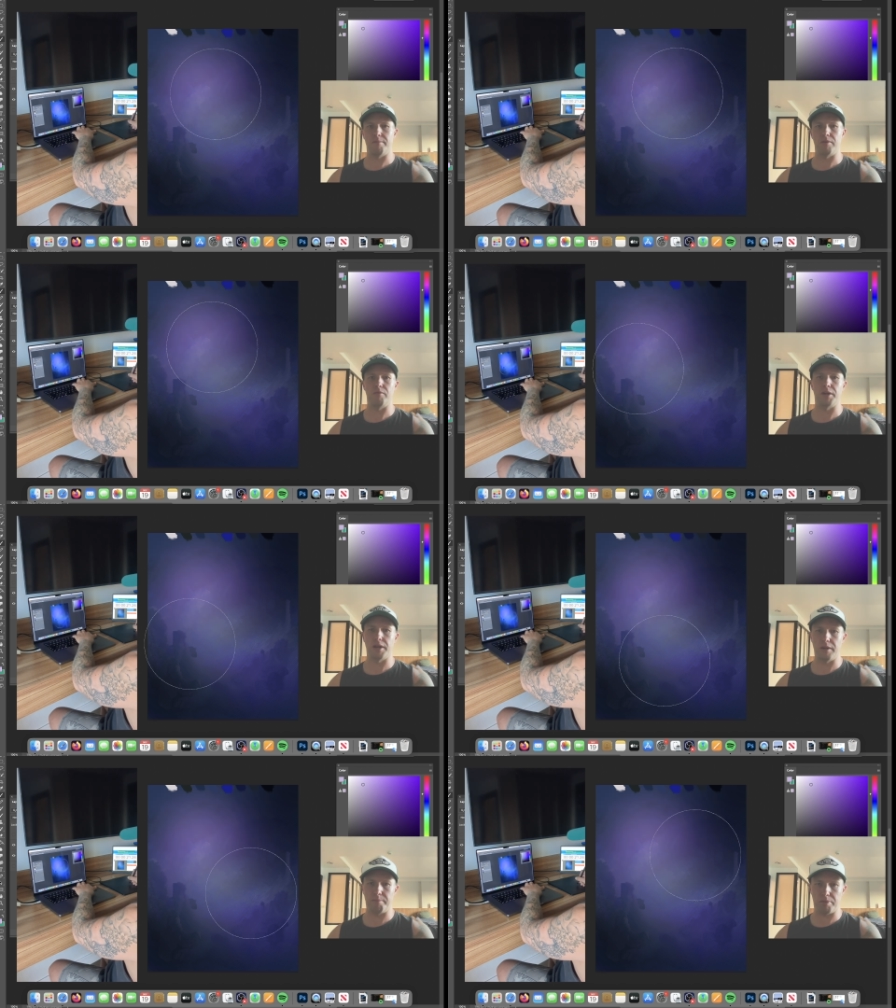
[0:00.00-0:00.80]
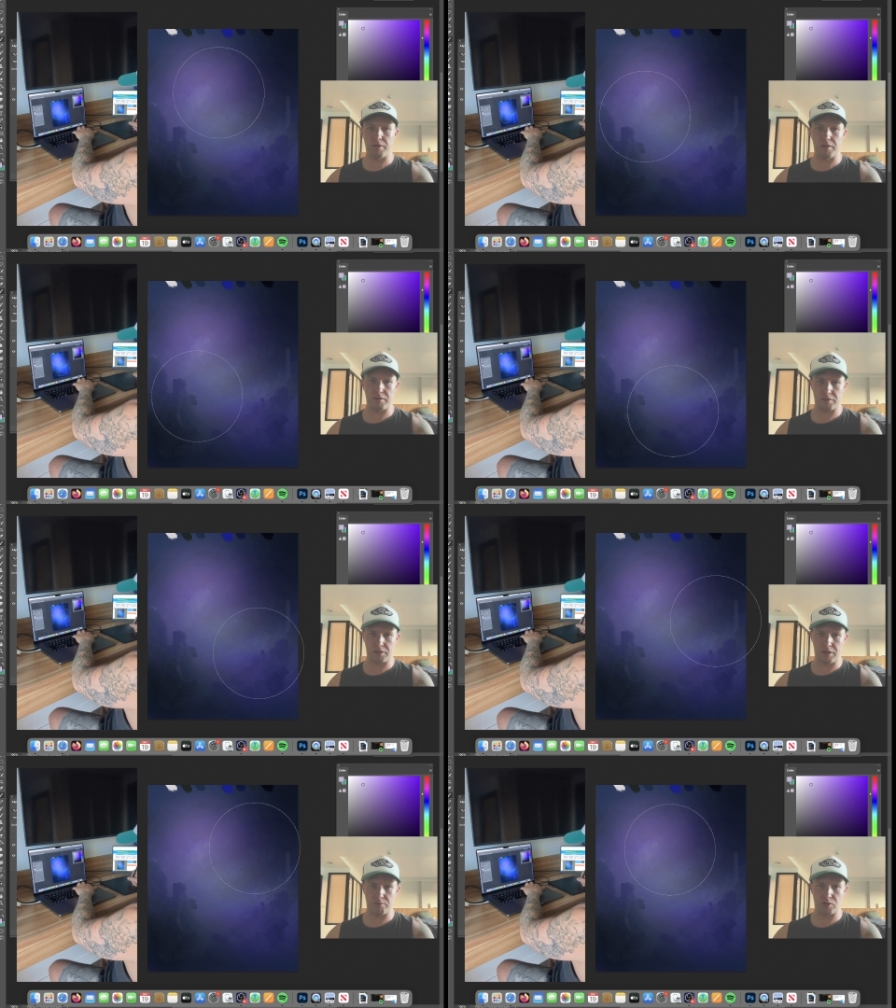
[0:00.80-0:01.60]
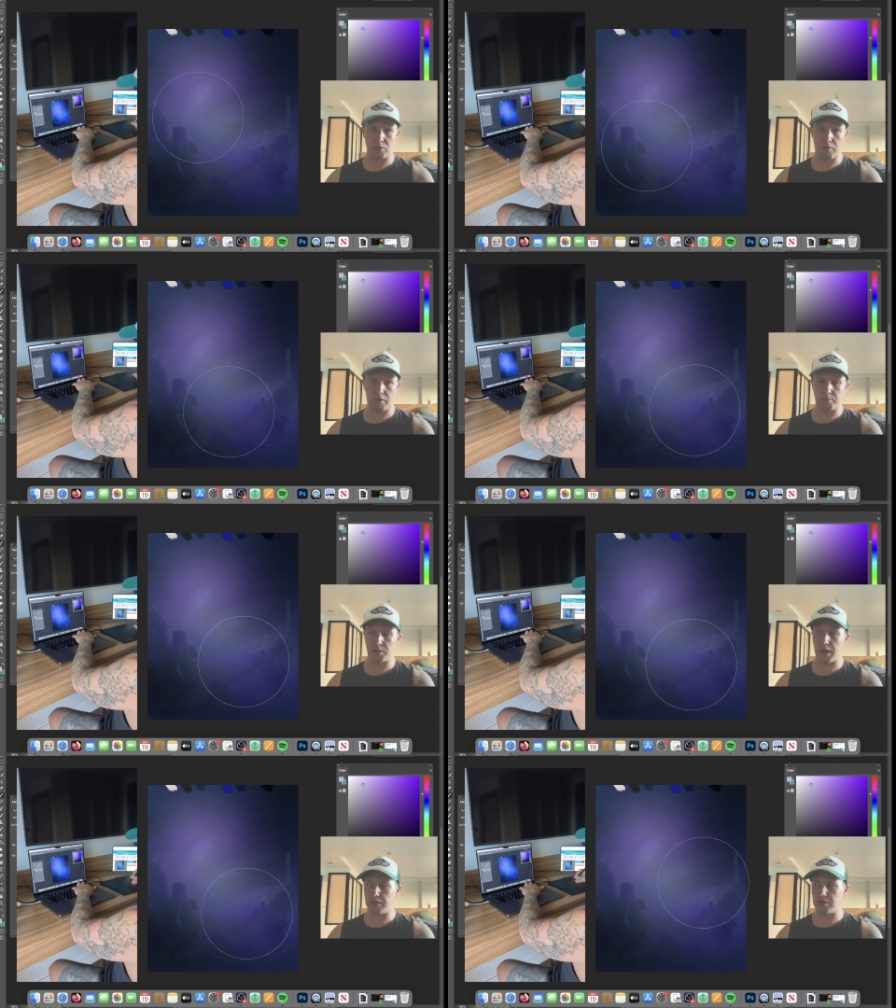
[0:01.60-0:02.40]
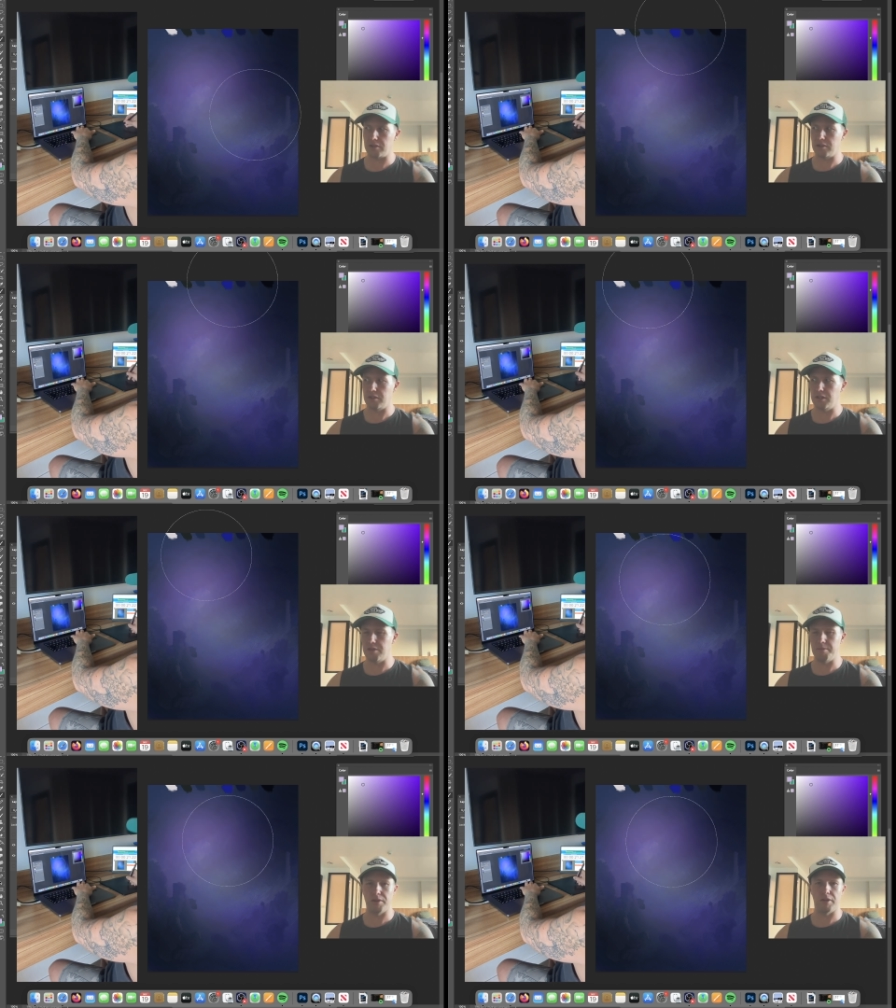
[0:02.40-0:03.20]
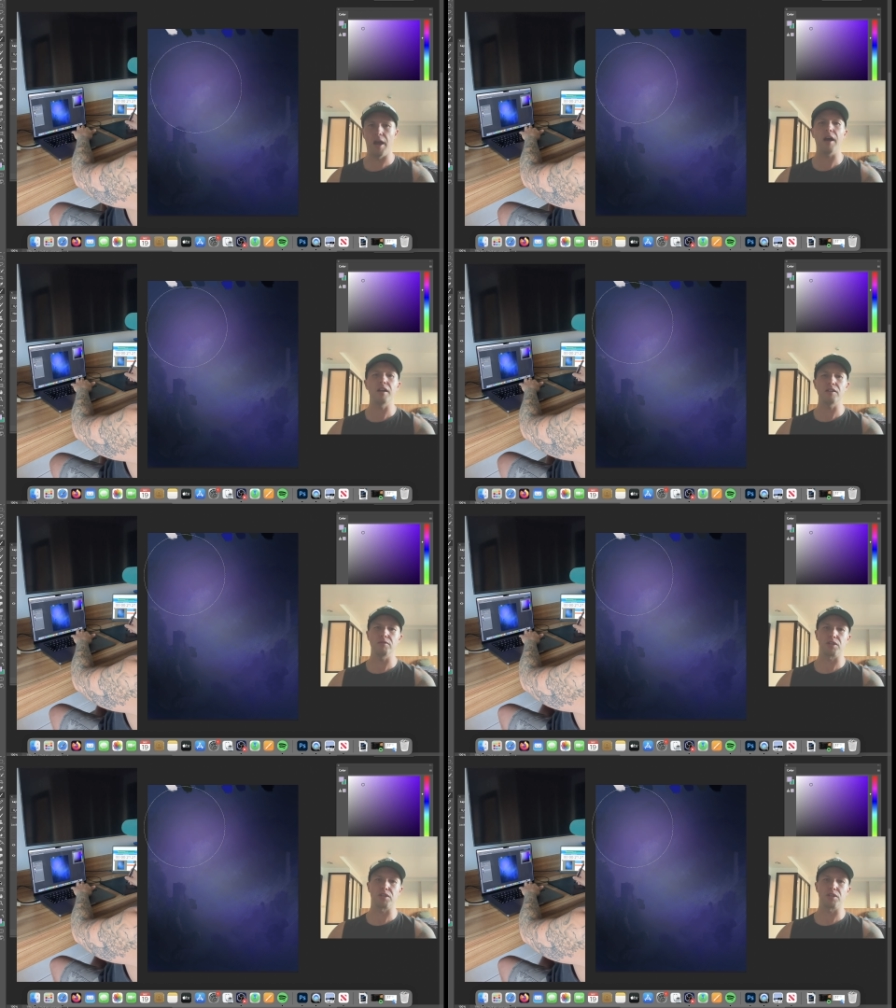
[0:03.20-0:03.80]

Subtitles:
but we're going to put some sort of object in the middle there. I'm going to do a